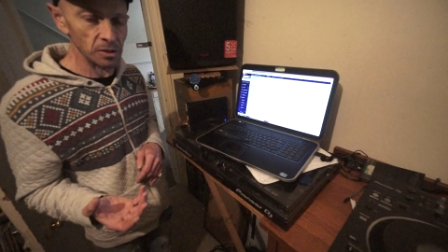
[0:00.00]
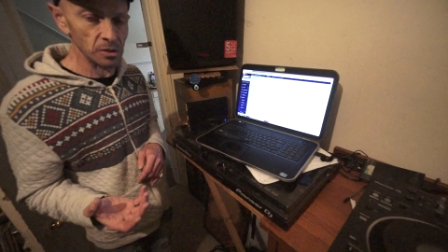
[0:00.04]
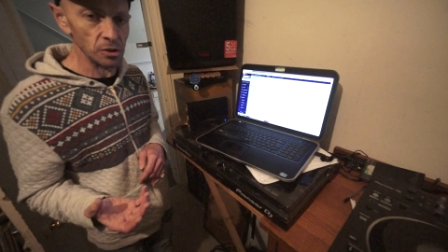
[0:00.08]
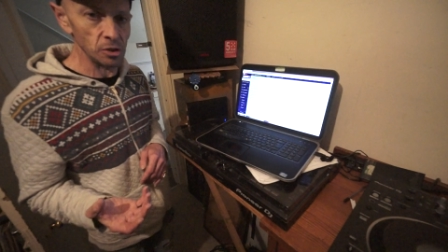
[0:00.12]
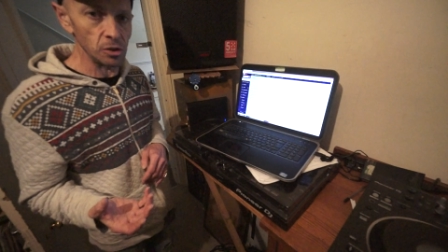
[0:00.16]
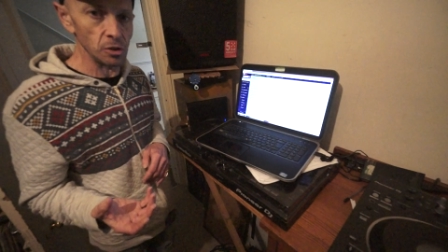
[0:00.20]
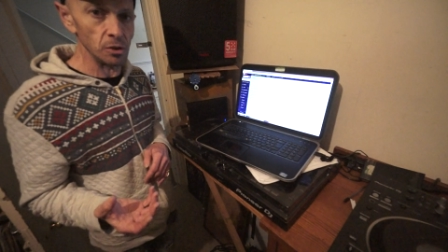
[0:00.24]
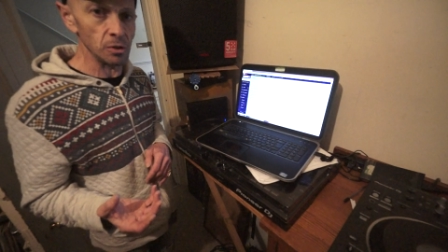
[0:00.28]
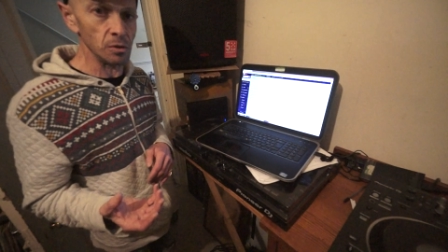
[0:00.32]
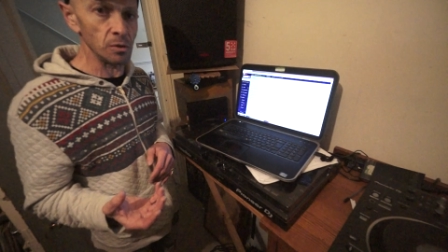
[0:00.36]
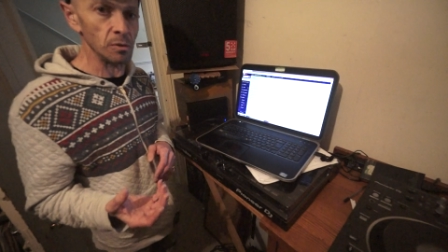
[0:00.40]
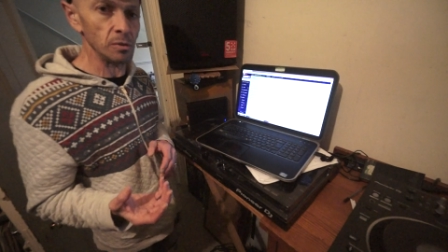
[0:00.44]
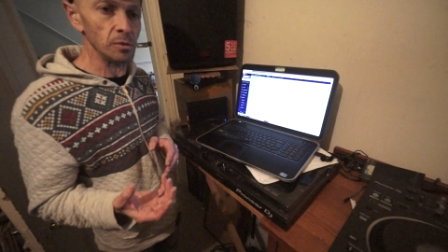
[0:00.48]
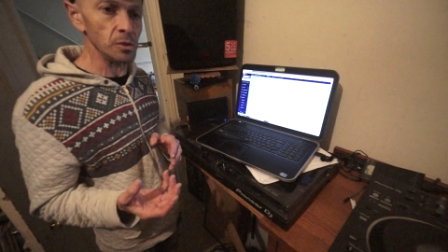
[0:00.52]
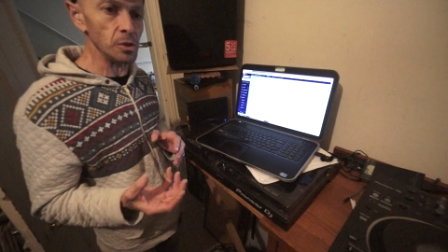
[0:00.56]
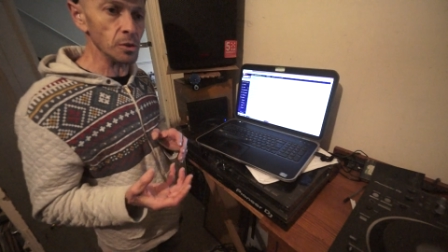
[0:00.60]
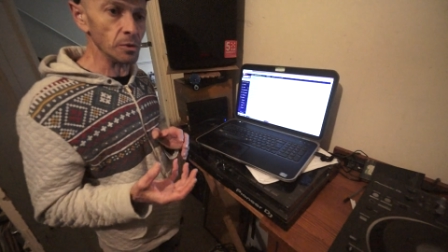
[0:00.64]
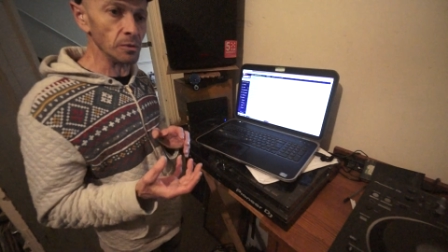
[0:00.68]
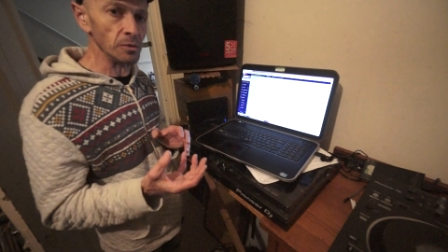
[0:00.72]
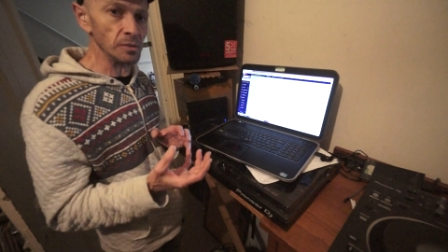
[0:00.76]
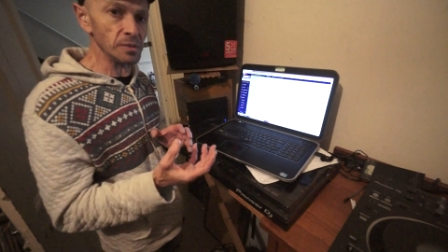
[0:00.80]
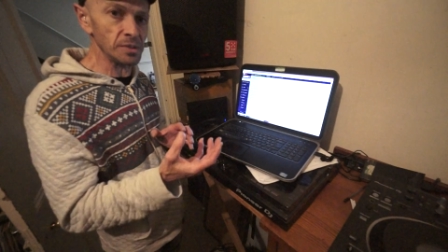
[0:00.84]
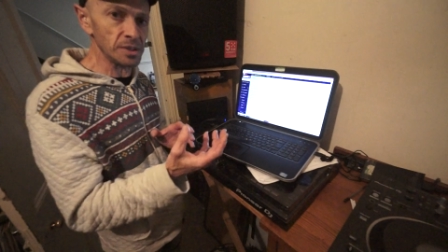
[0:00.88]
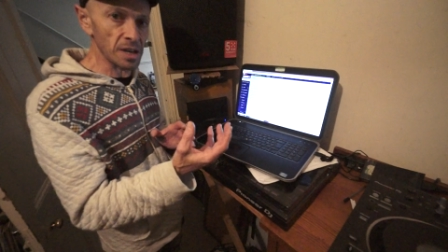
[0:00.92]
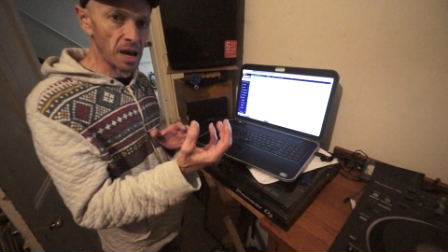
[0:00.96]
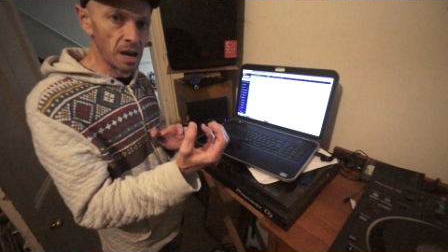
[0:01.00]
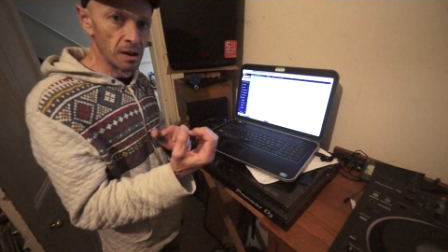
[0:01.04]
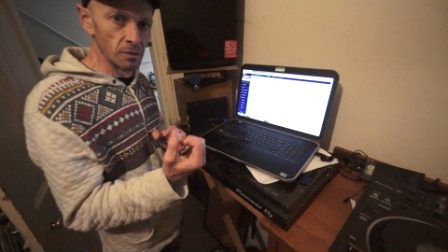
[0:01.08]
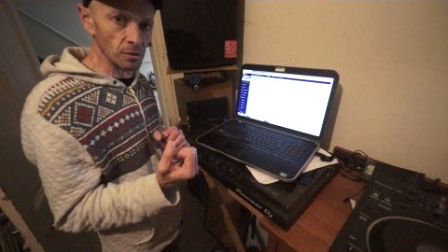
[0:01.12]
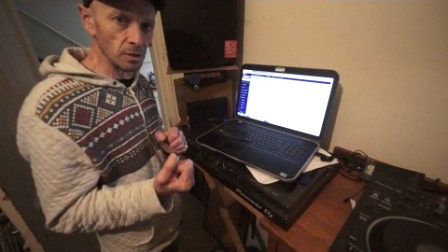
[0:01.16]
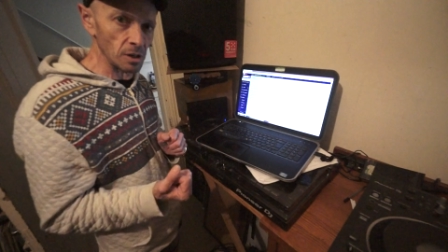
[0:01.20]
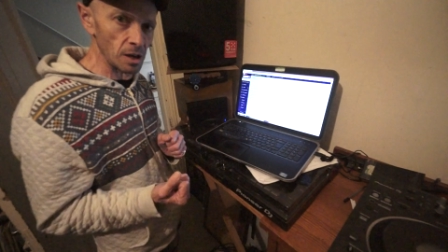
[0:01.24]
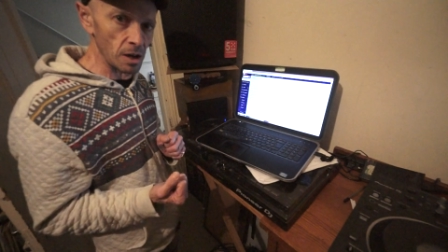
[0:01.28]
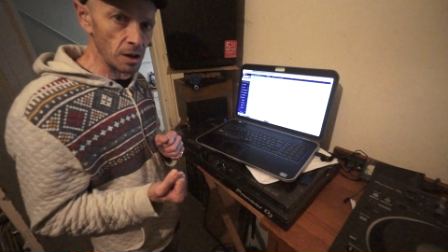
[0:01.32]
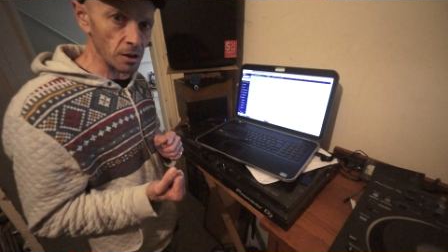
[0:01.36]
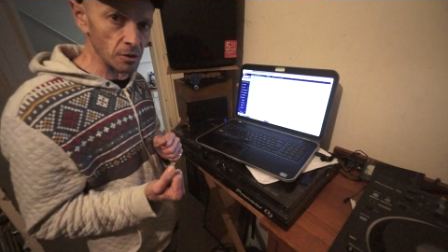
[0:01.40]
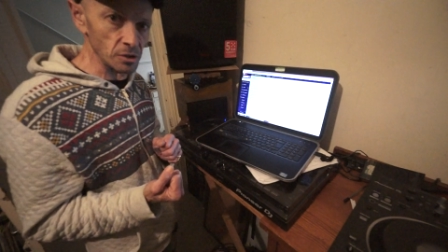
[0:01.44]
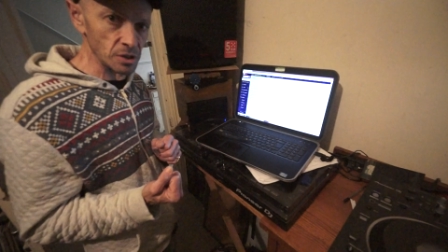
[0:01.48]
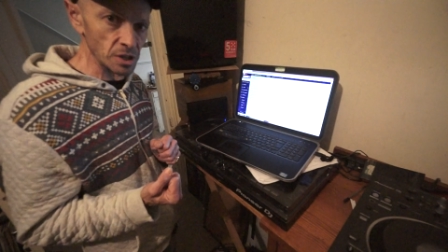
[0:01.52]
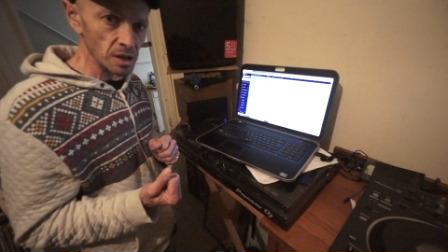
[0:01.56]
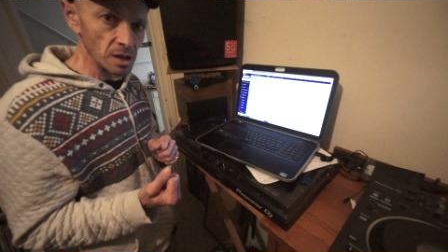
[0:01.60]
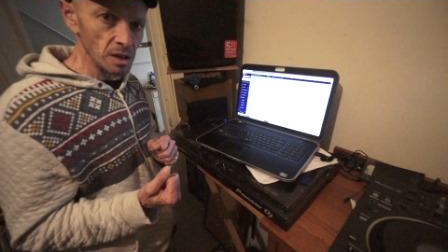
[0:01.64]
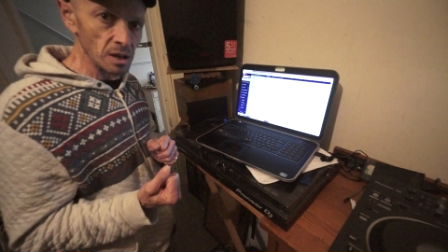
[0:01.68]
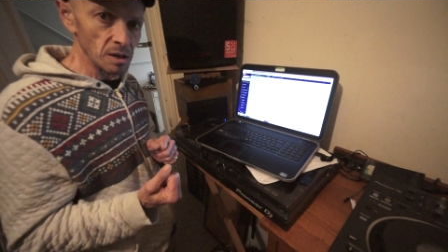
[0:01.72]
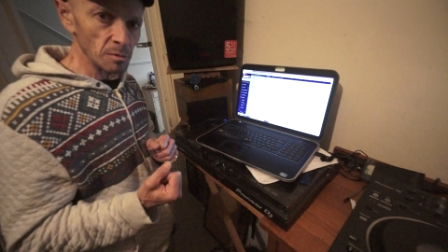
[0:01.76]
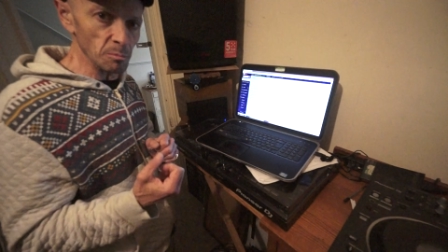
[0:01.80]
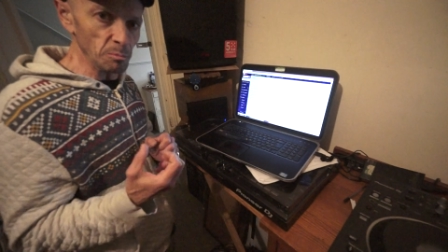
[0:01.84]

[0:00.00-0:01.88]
You, you can download,